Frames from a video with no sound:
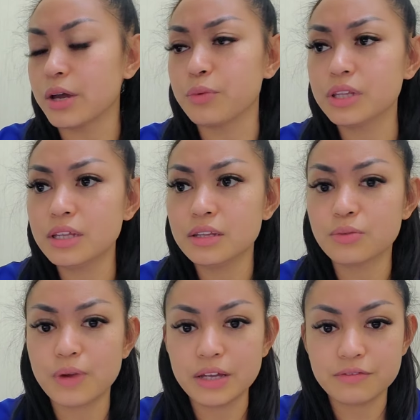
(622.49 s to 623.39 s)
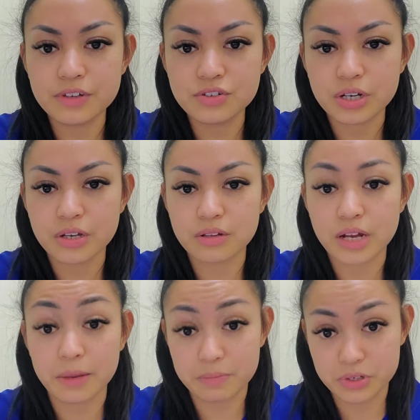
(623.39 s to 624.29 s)
we did right ventricular
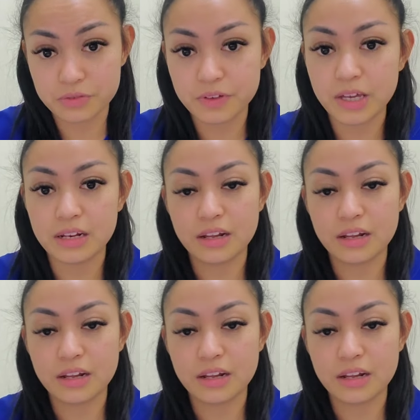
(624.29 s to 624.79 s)
hypertrophy and